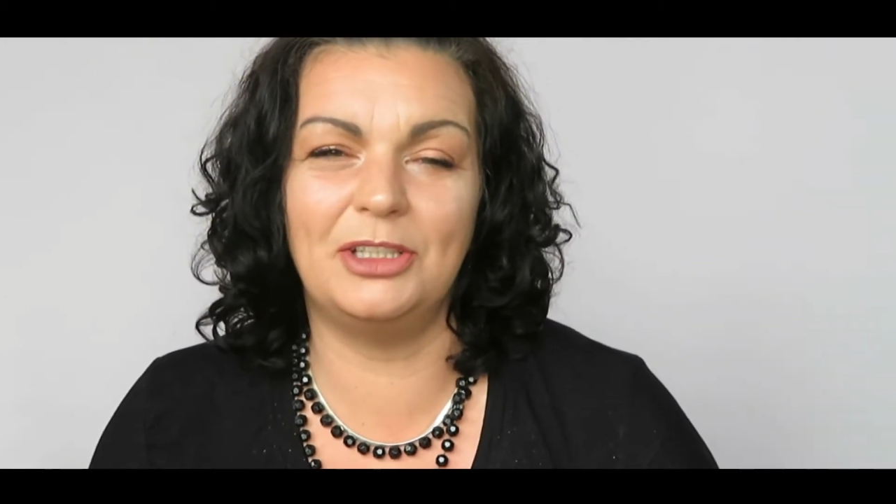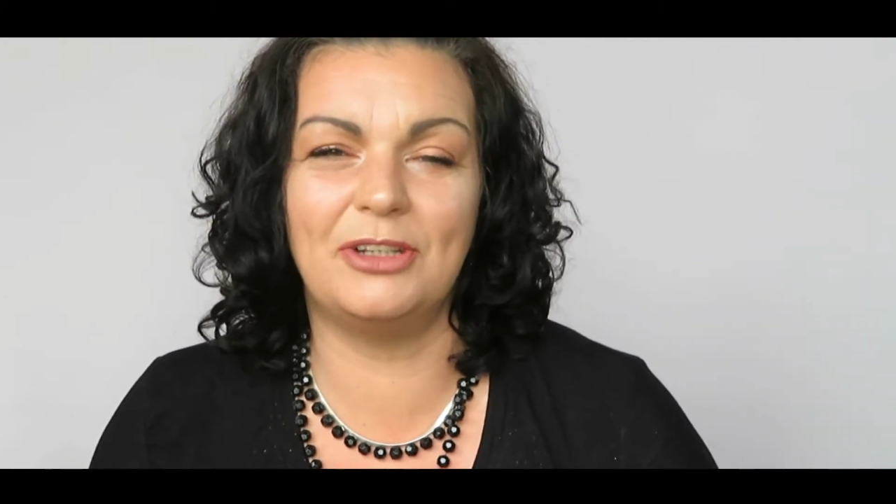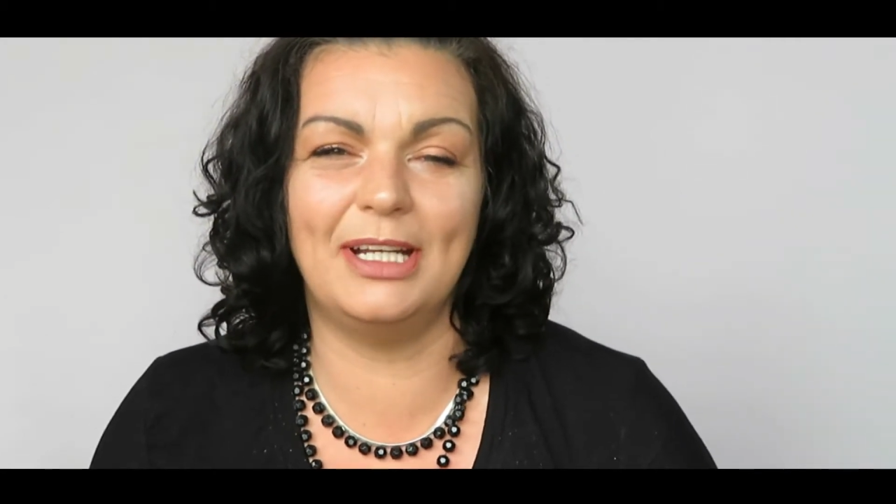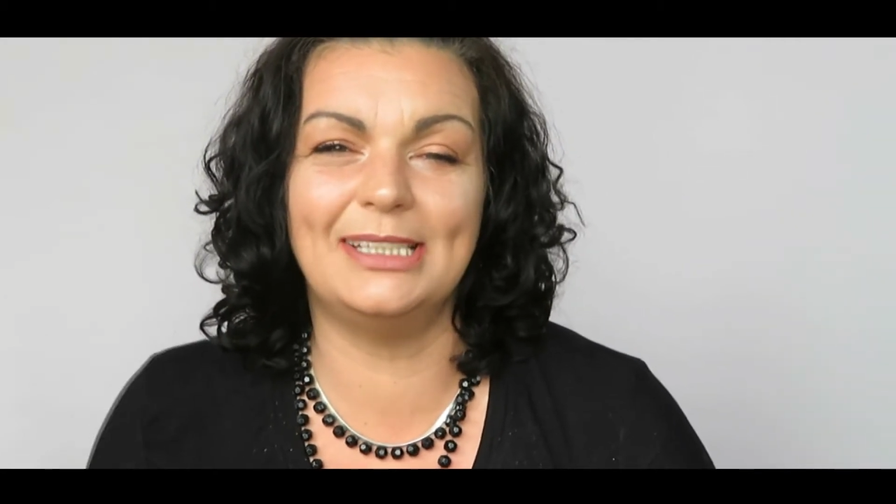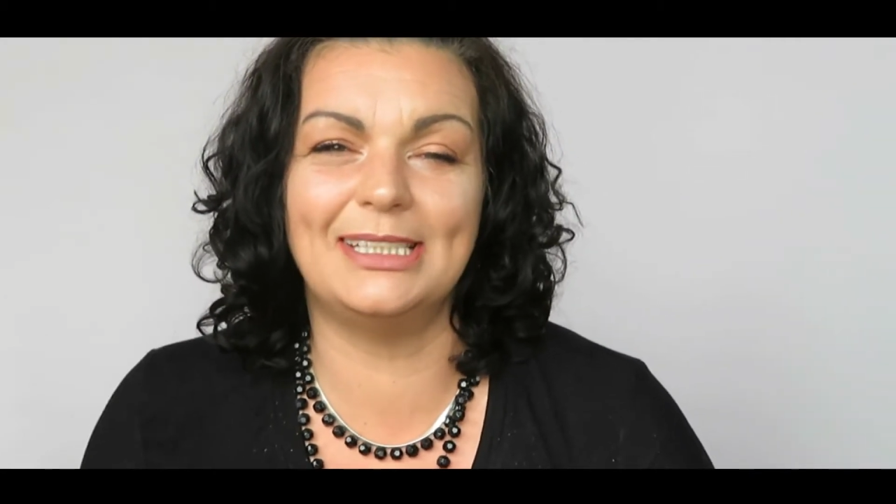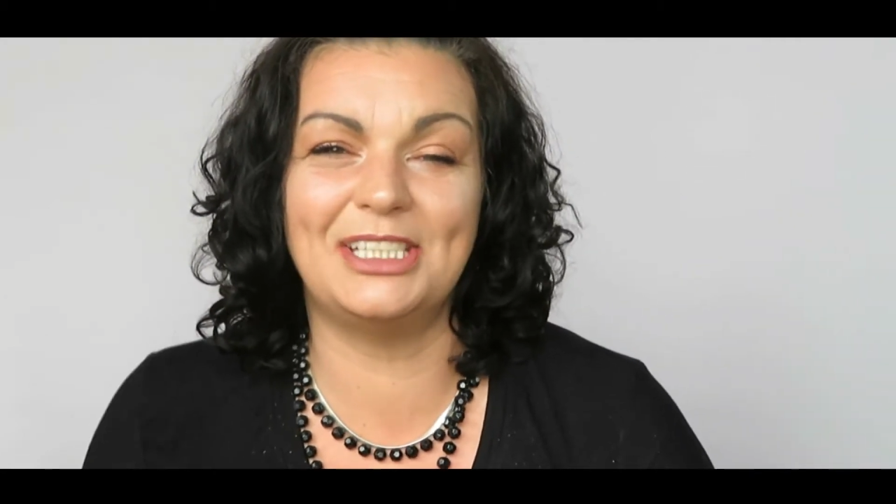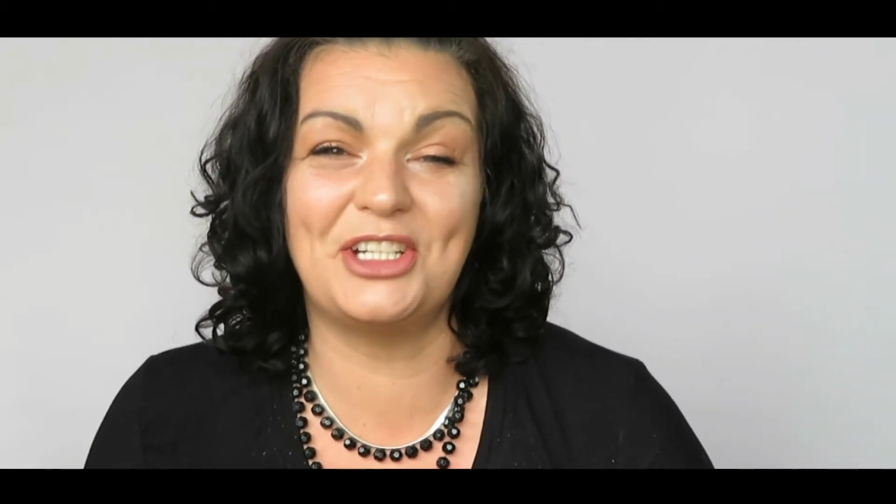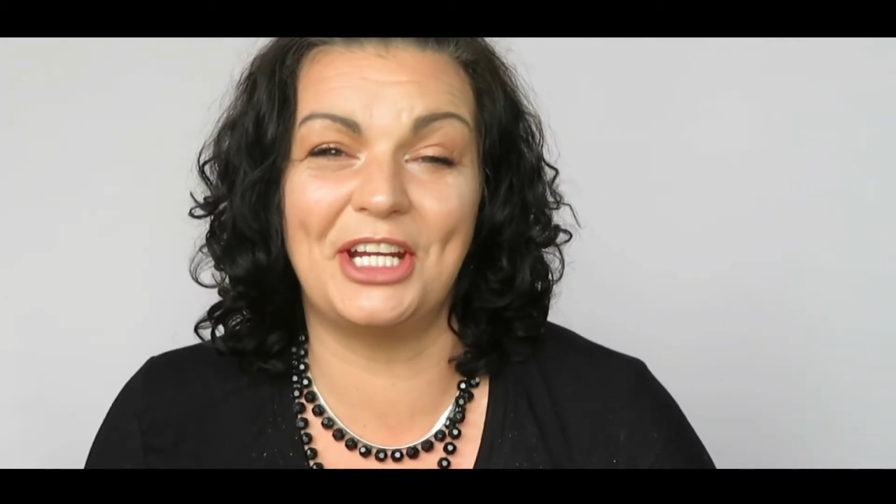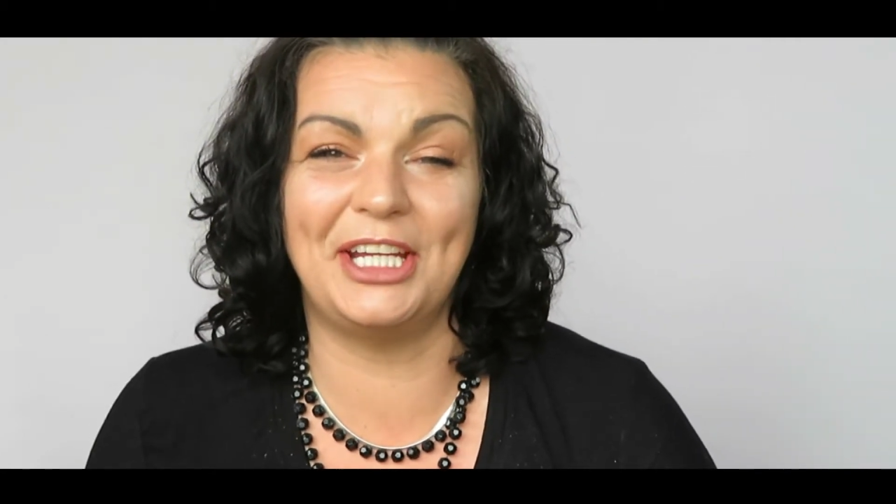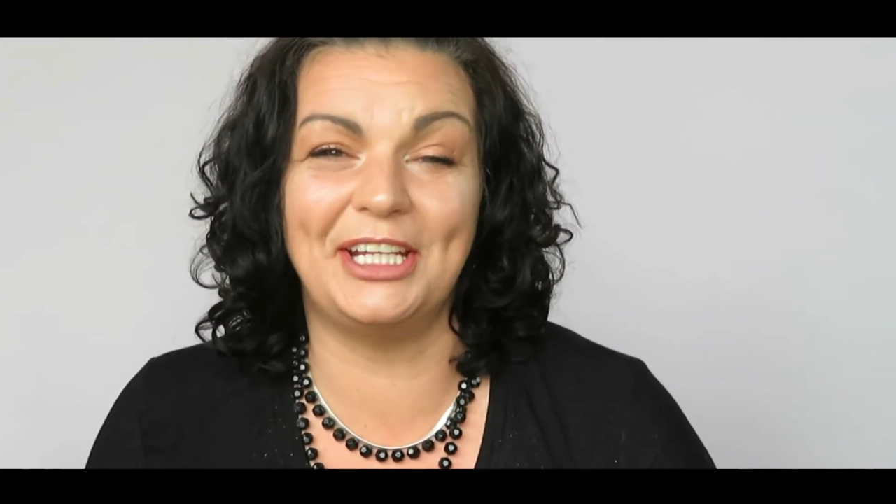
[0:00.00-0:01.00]

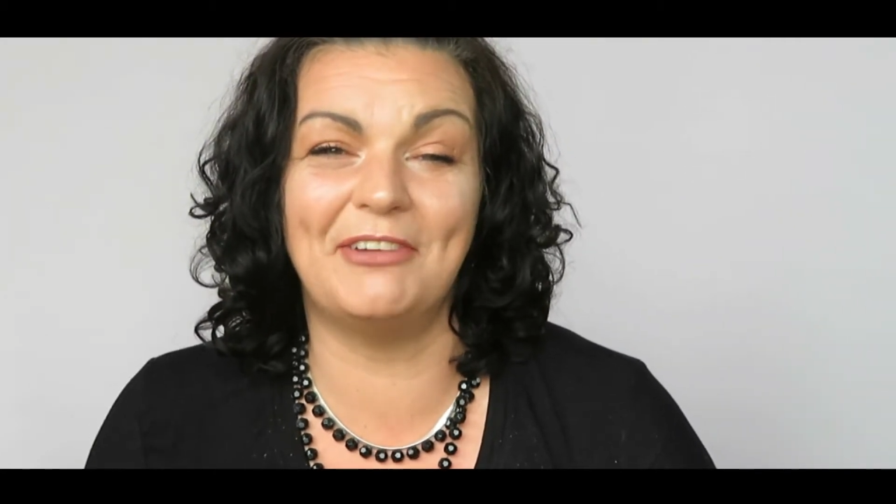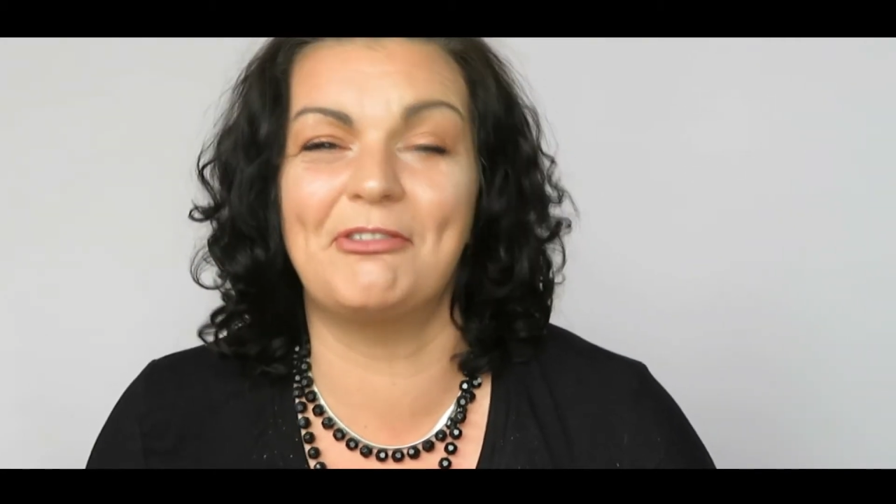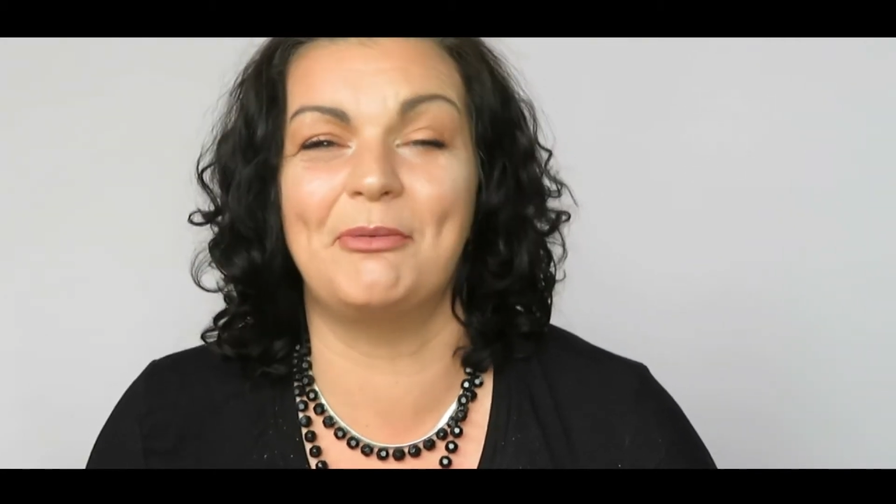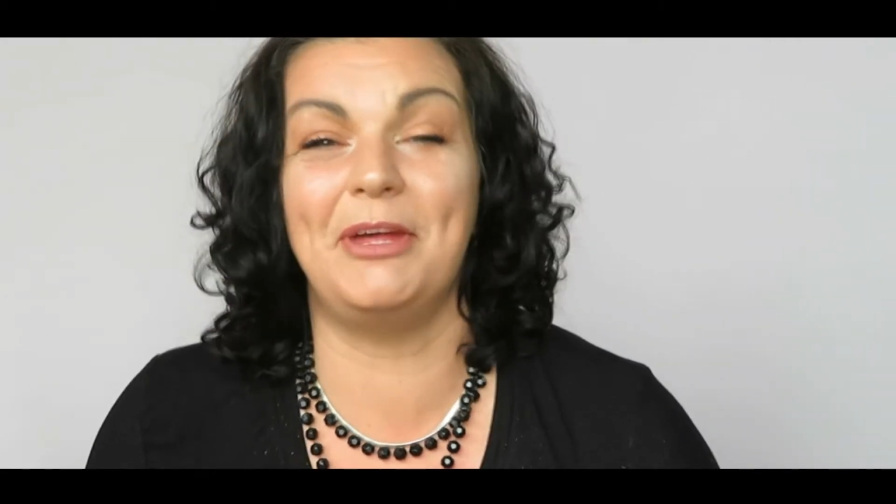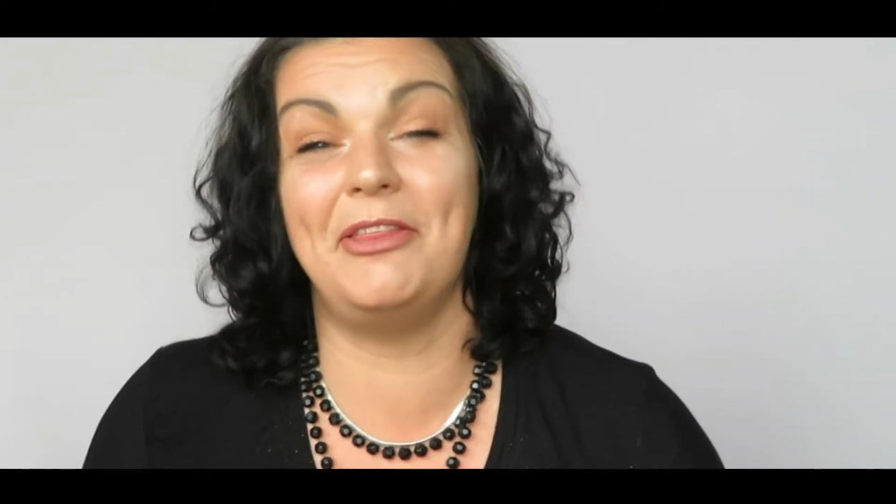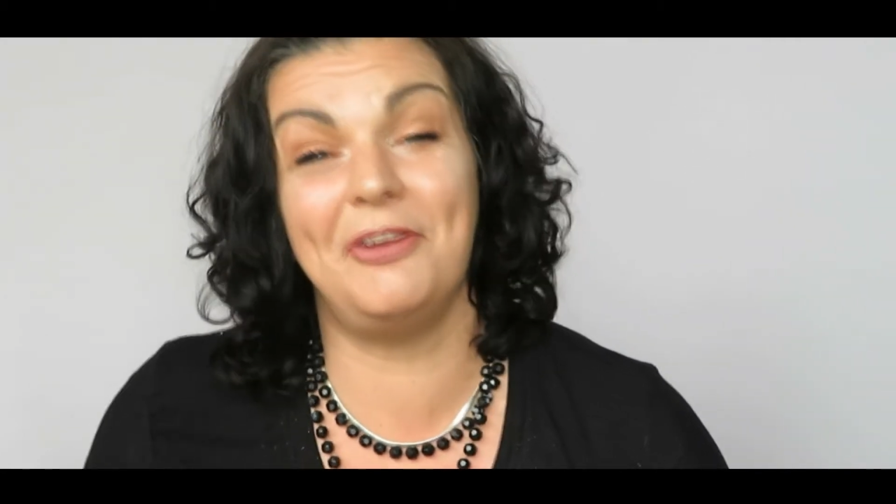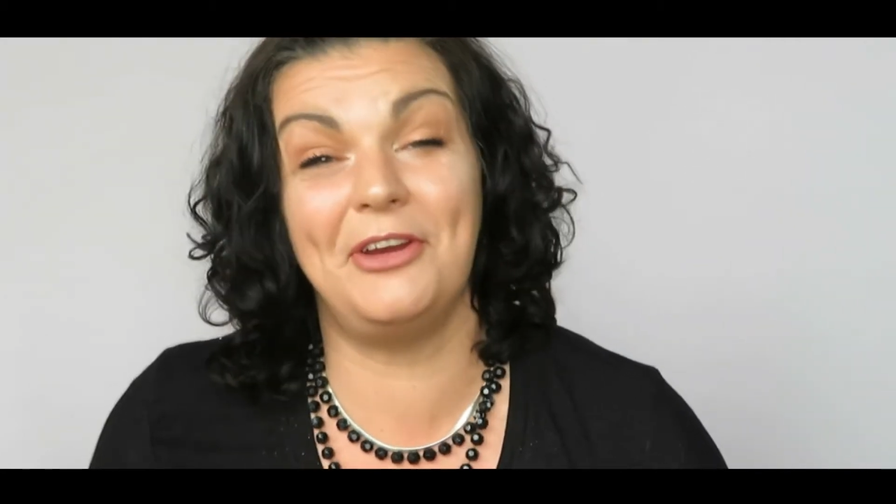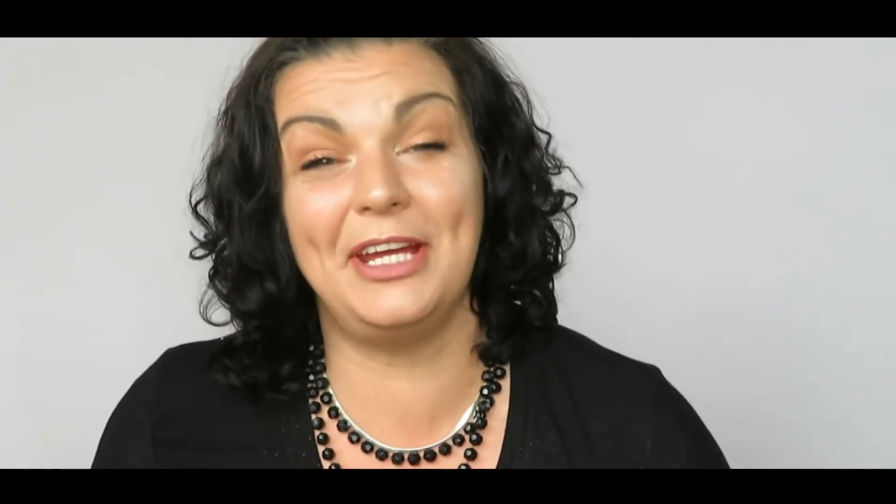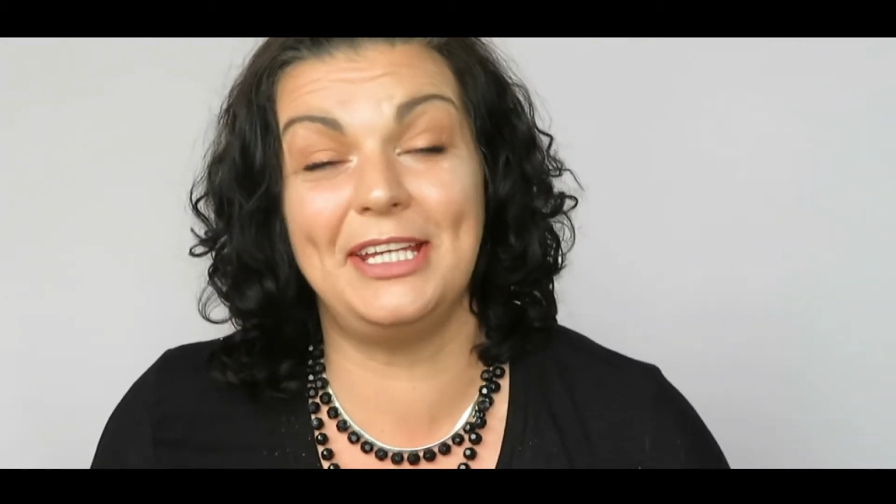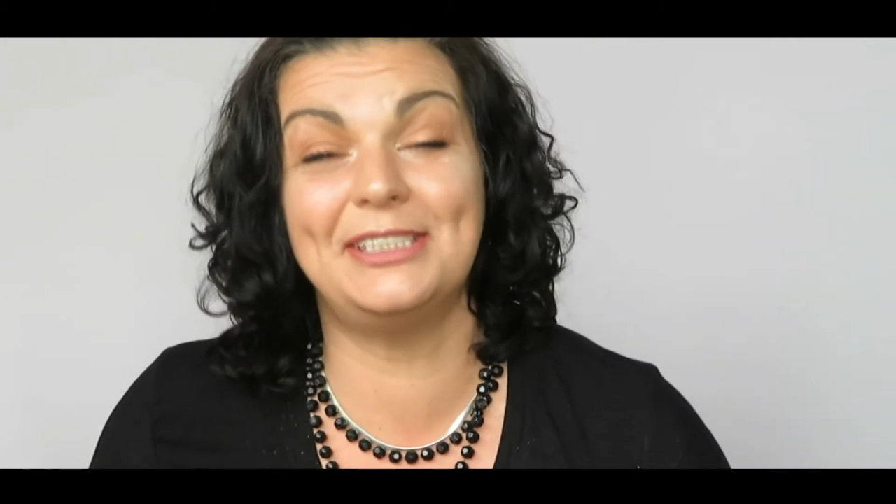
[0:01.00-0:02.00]
transitioning from their
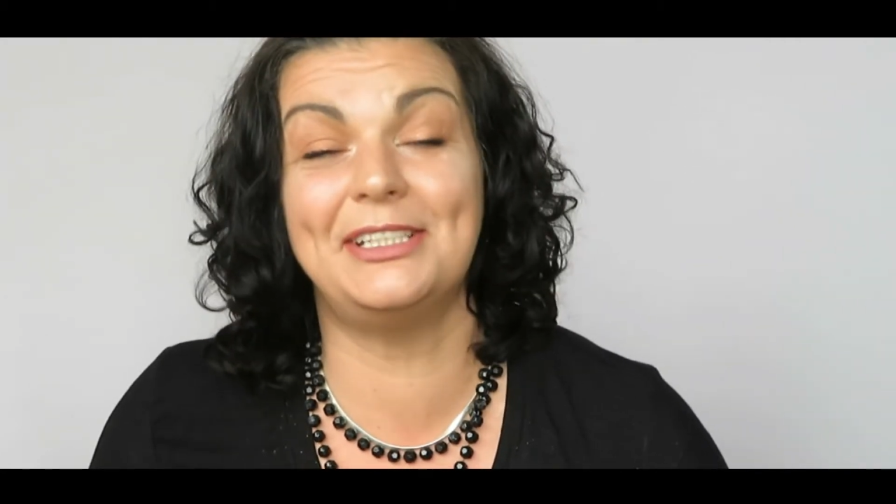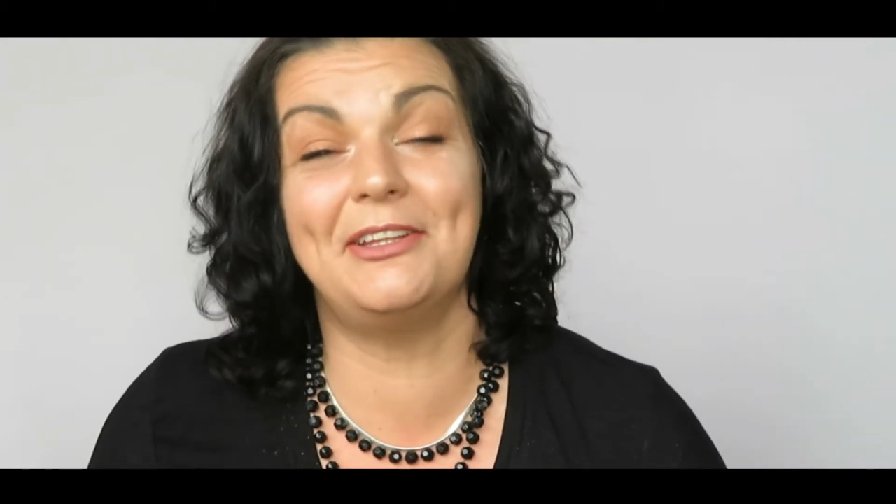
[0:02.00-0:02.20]
30s